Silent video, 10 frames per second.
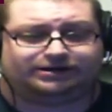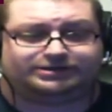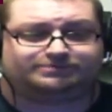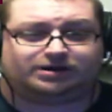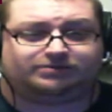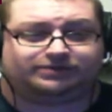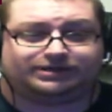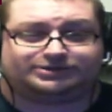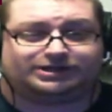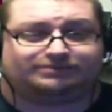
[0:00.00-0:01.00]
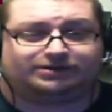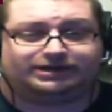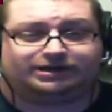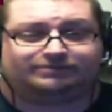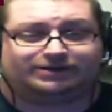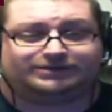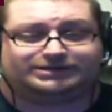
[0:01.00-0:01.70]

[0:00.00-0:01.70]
He's probably a sub on here by the